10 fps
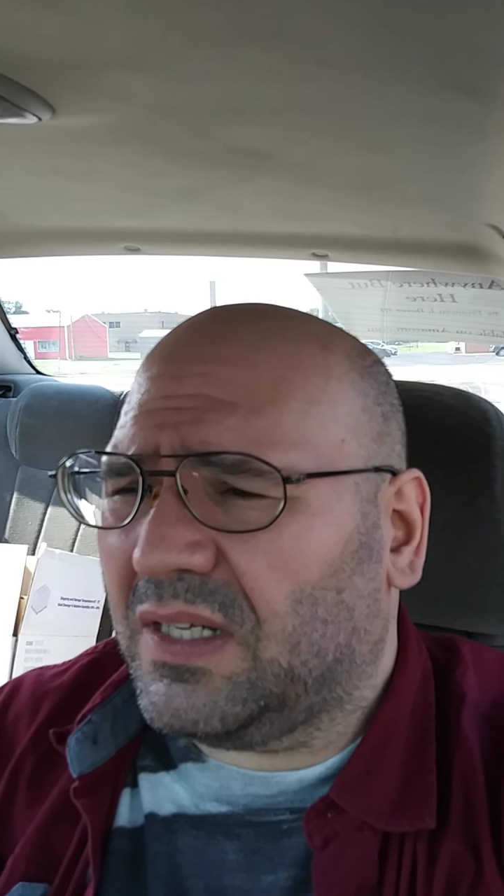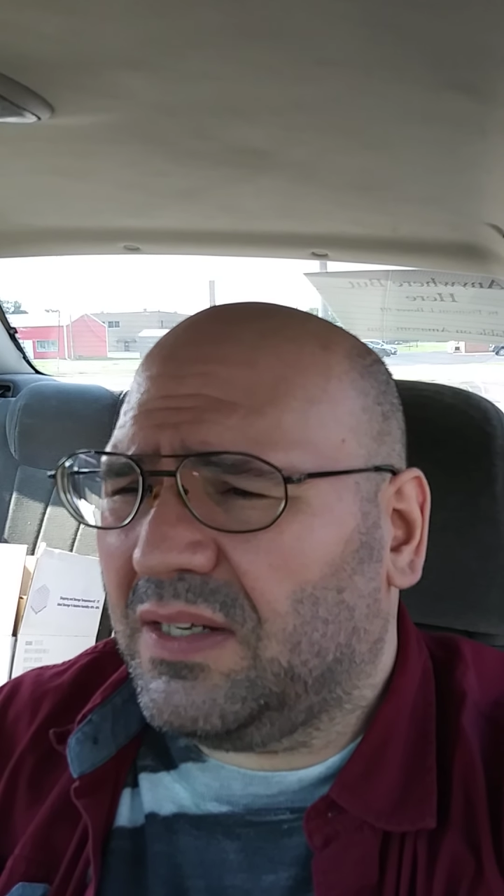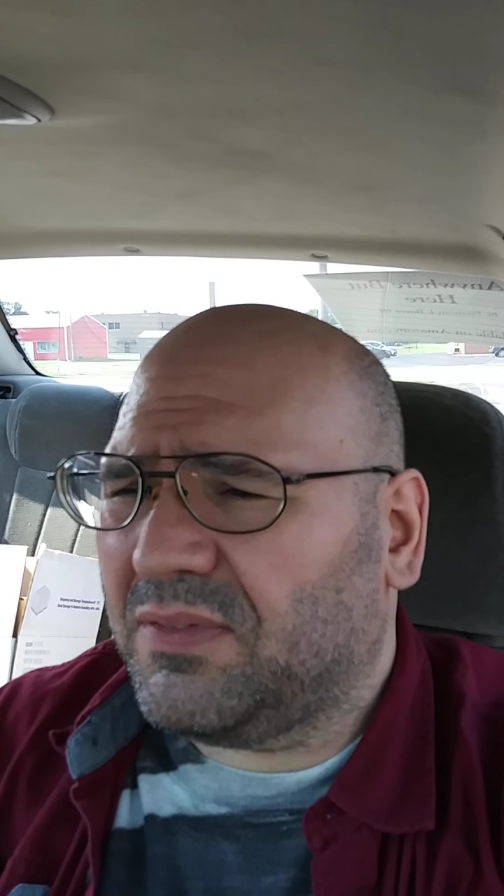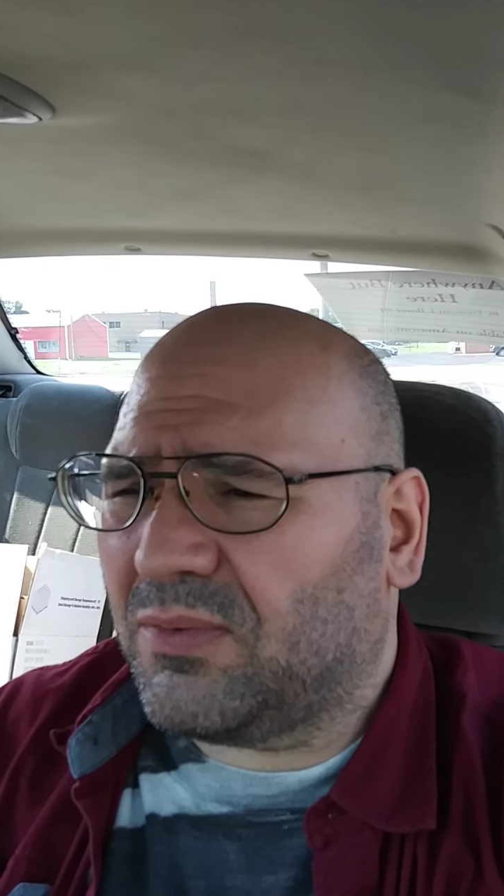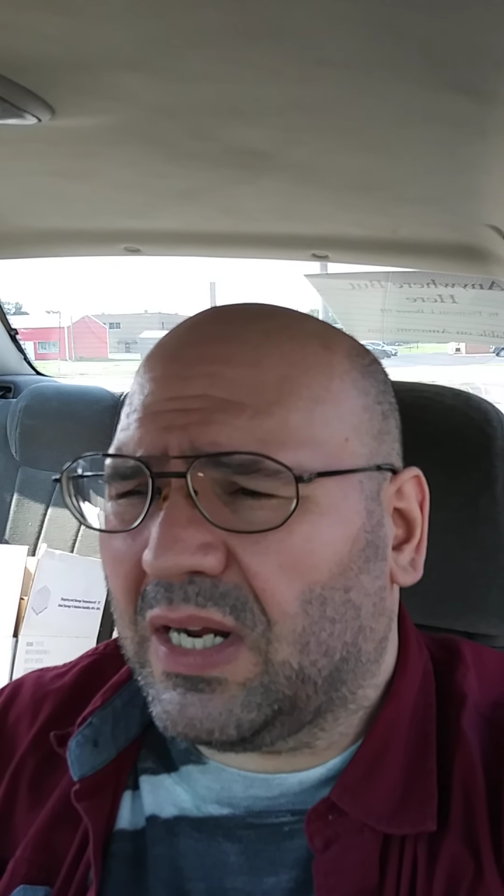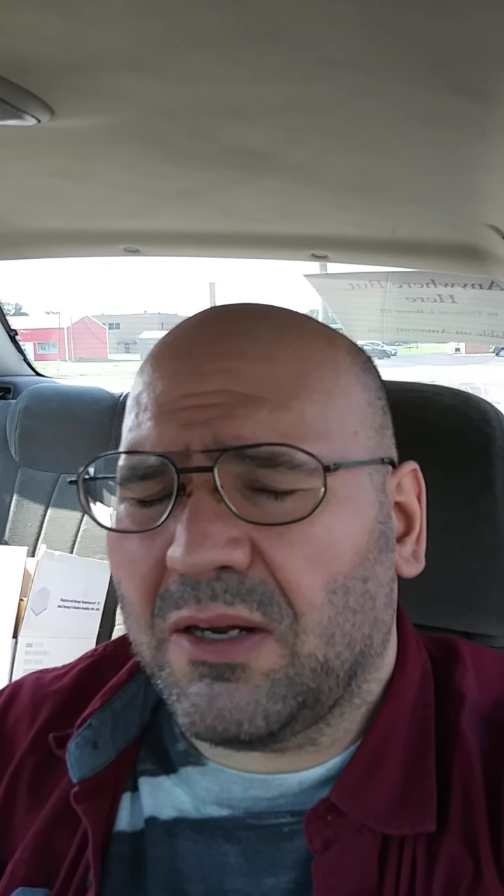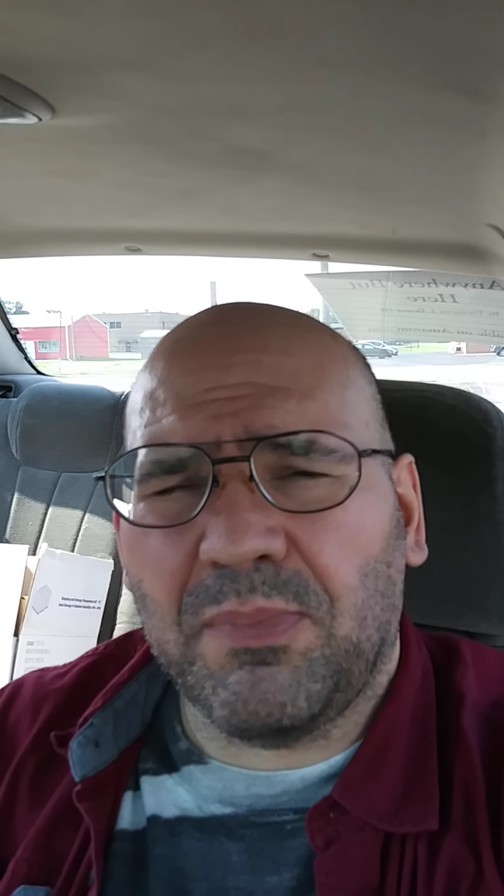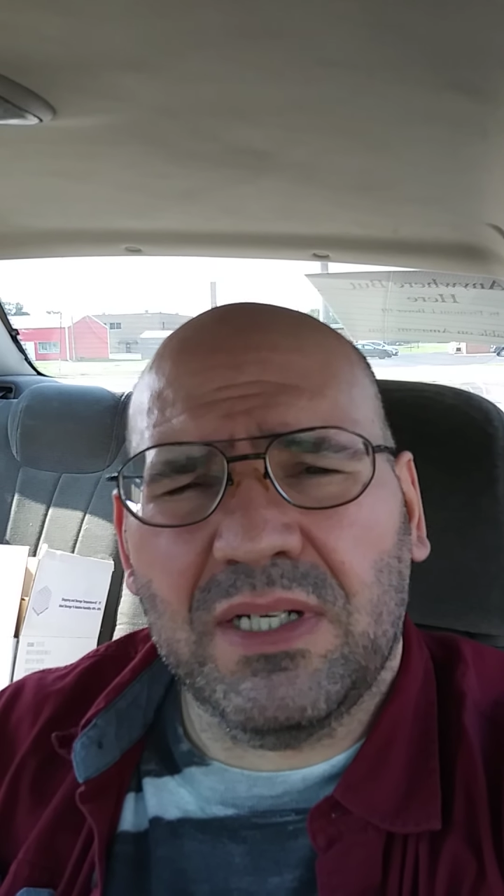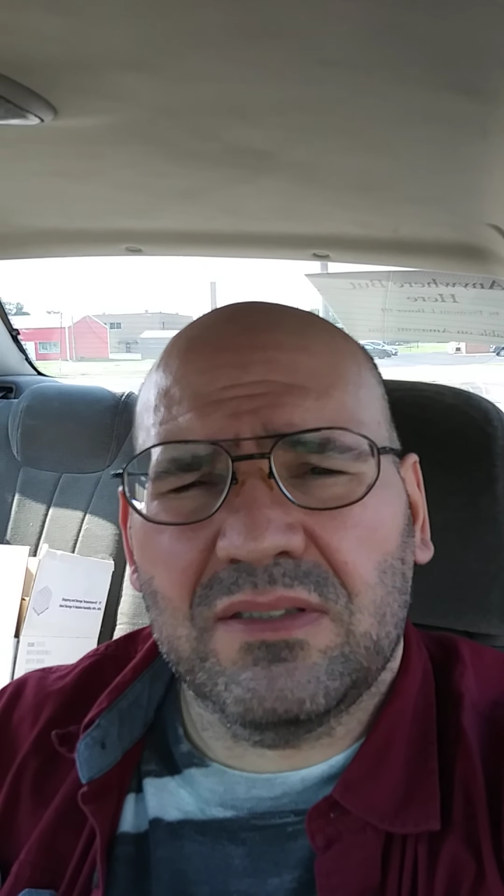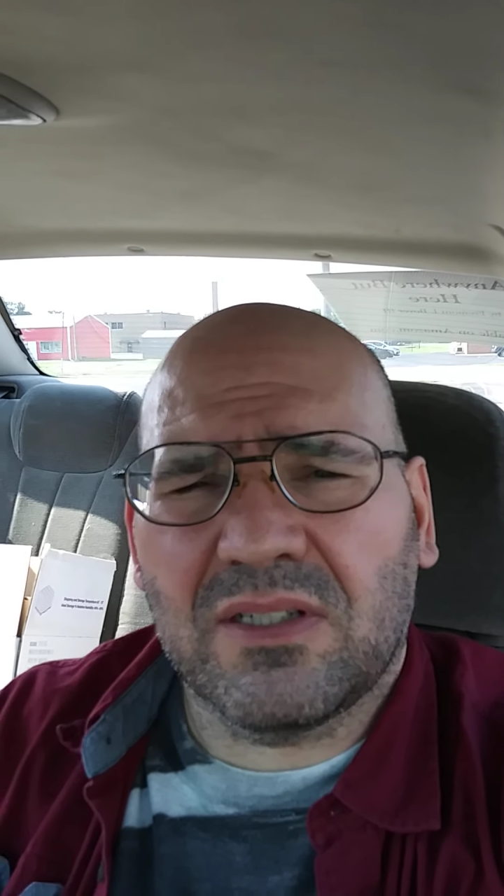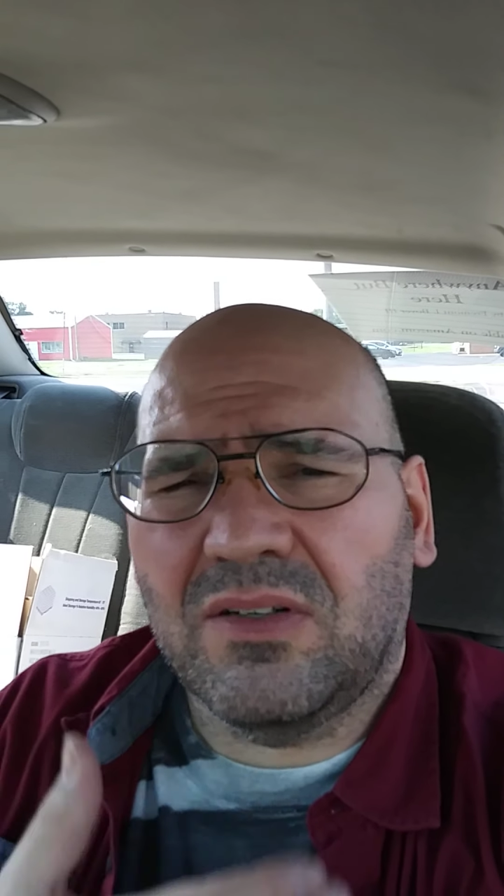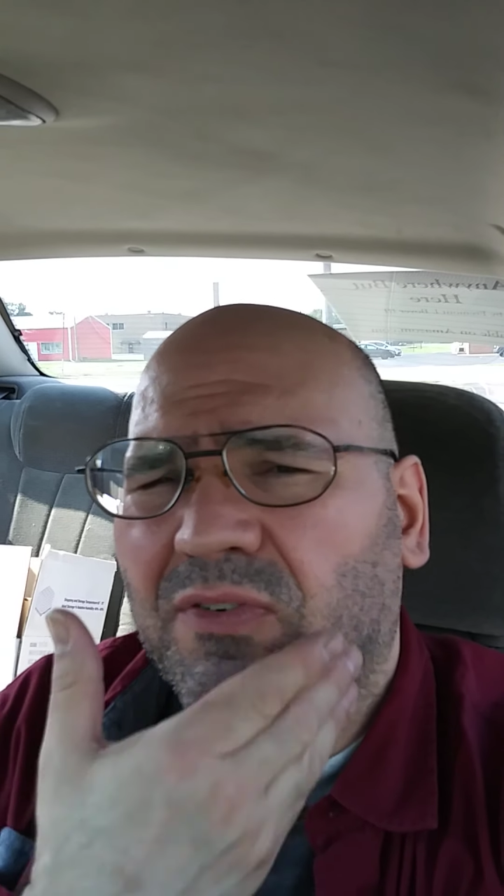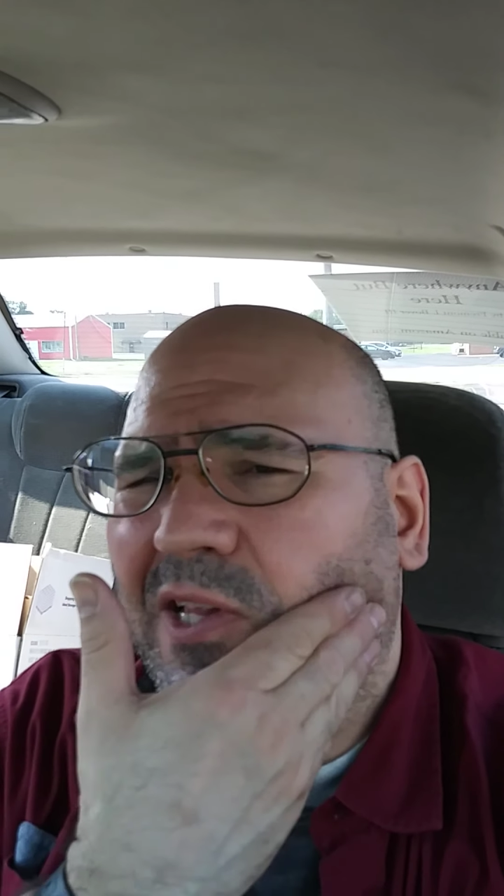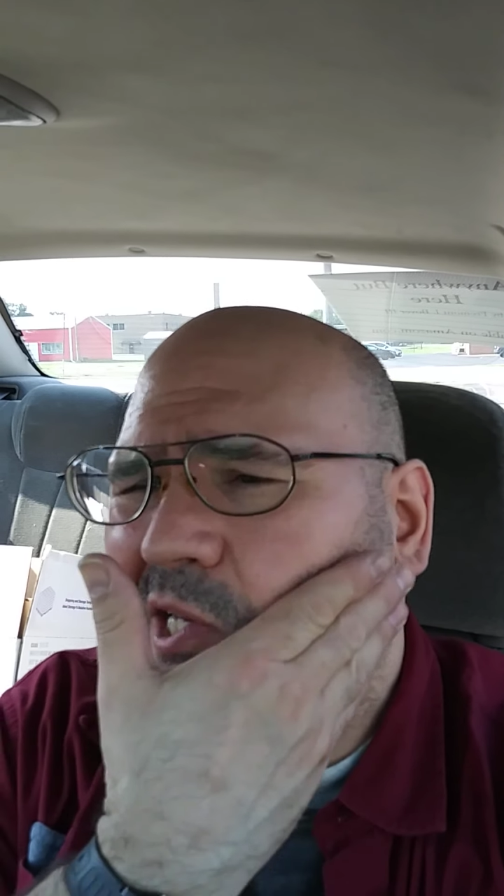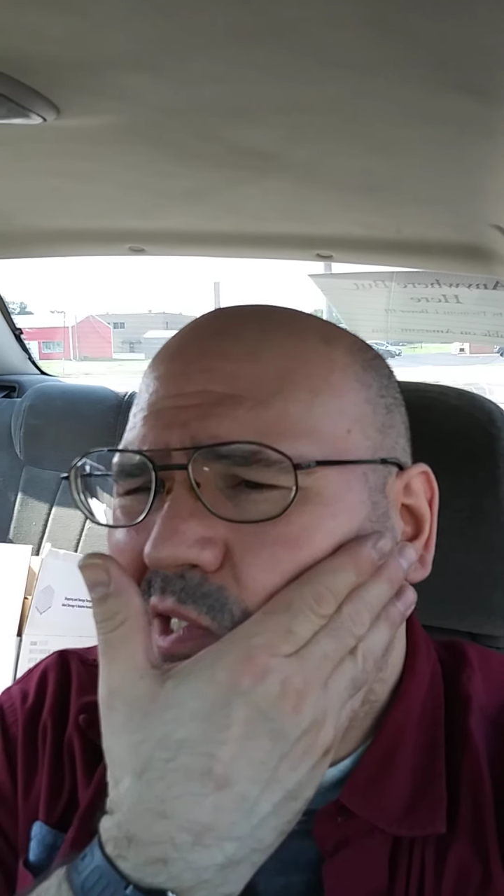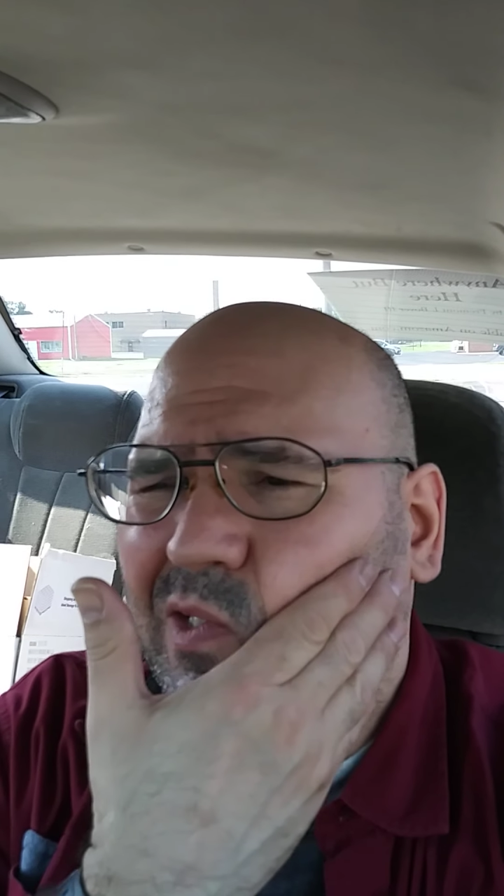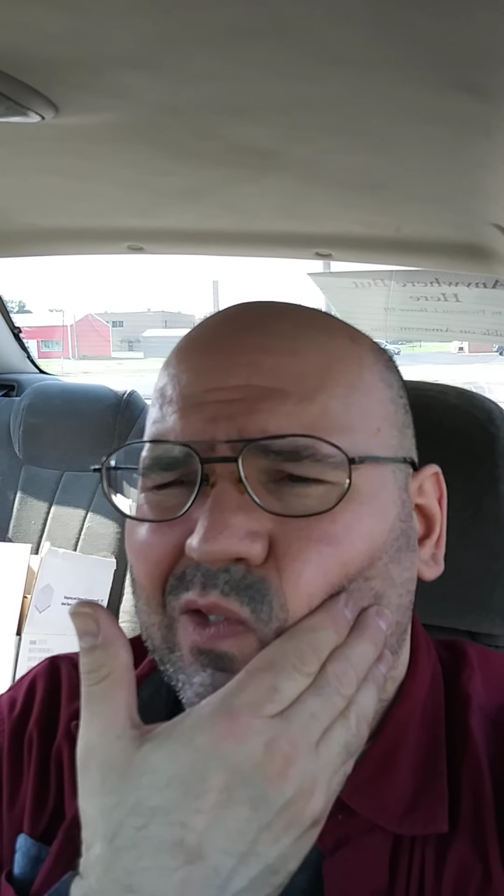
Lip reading: I'd have to ride a bicycle for like